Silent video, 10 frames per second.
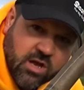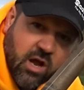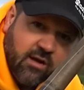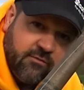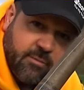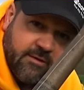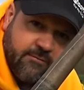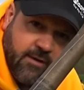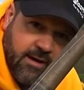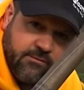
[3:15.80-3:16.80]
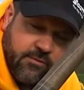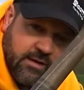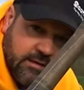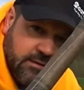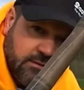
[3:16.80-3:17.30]
off by 5
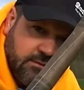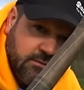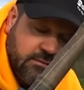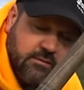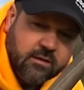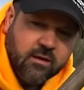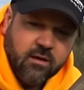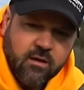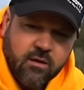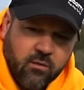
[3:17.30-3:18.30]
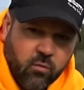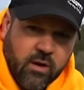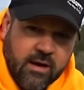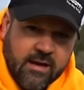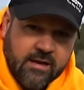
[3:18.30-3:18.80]
feet. Now,
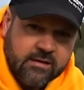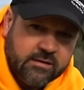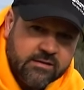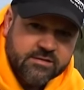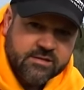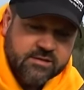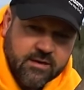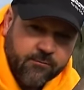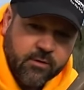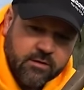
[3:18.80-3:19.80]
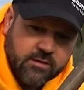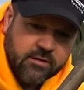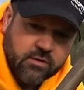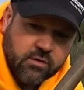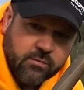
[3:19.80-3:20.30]
why is this different than
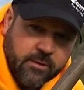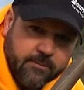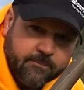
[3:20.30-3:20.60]
the Okuma?